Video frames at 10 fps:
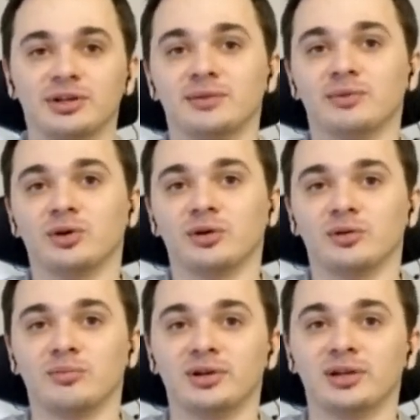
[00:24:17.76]
It
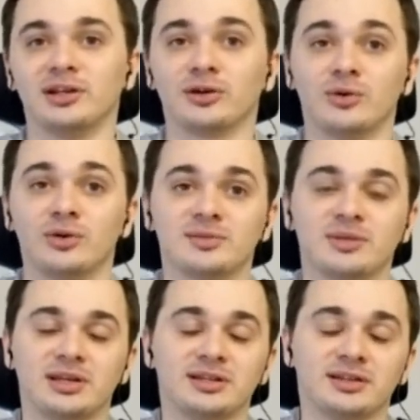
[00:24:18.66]
was
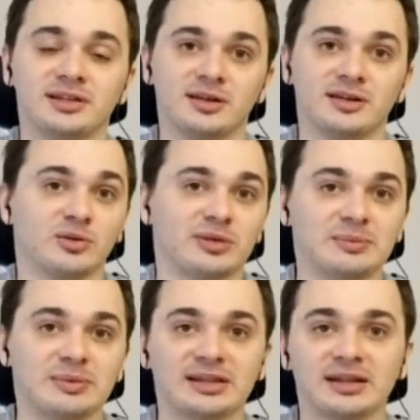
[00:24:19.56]
nothing
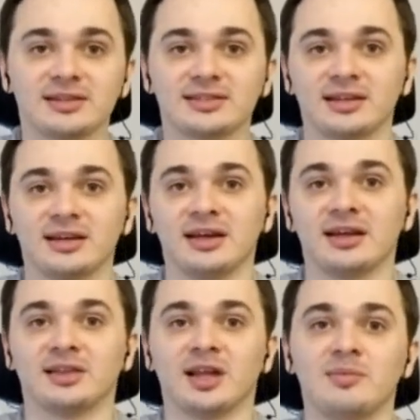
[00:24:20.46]
to
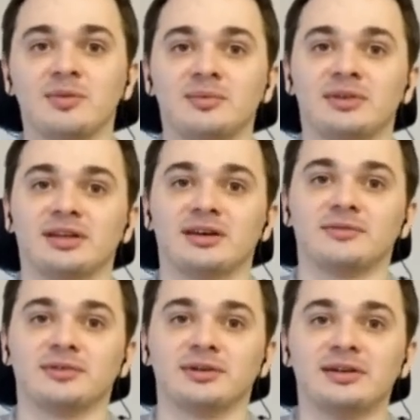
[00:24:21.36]
shed tears
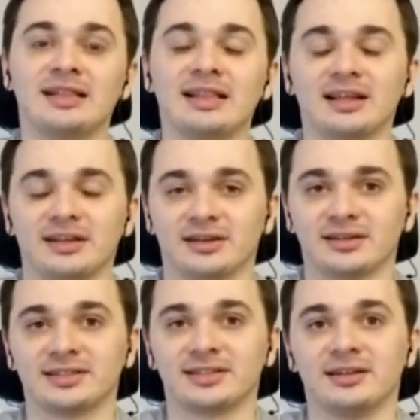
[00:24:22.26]
about.
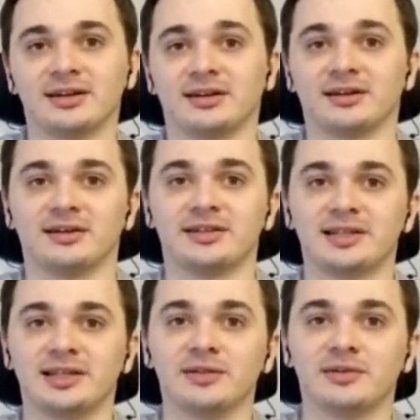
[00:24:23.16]
It was
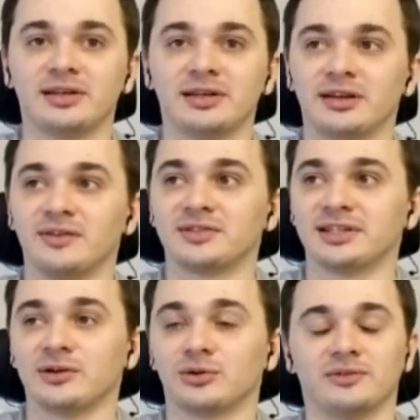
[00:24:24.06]
a cheap
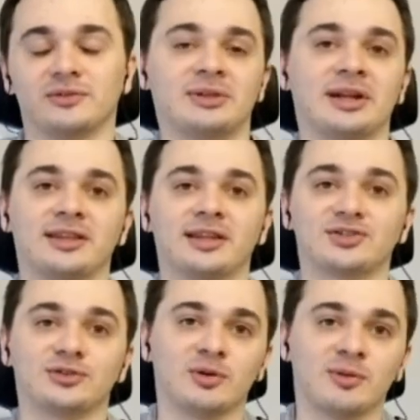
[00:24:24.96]
device,
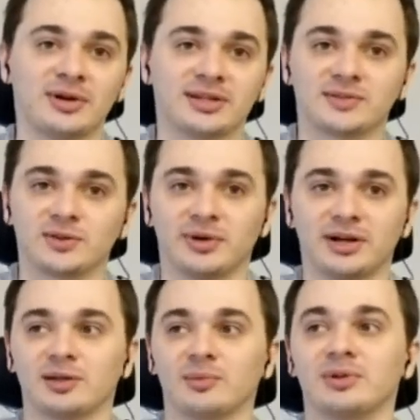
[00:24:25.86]

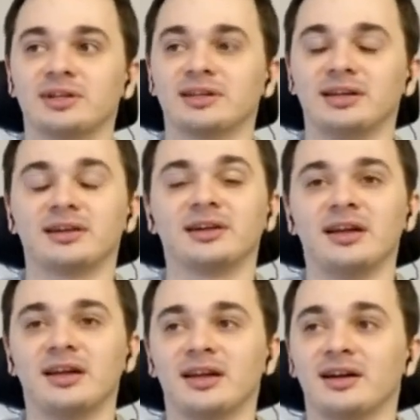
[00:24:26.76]
so we
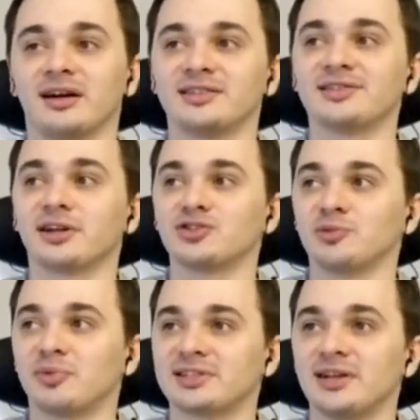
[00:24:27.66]
continue
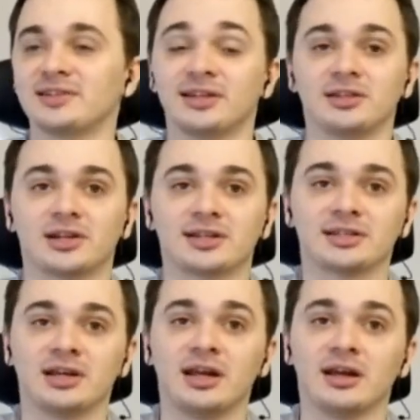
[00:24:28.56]
to
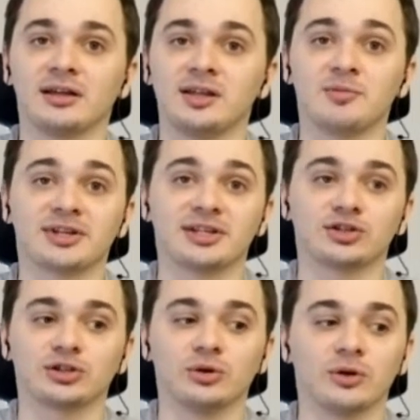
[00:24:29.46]
happily break it
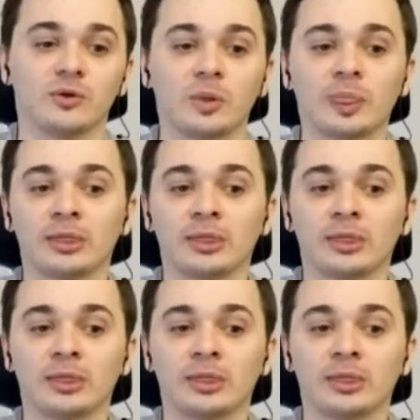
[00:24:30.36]
apart.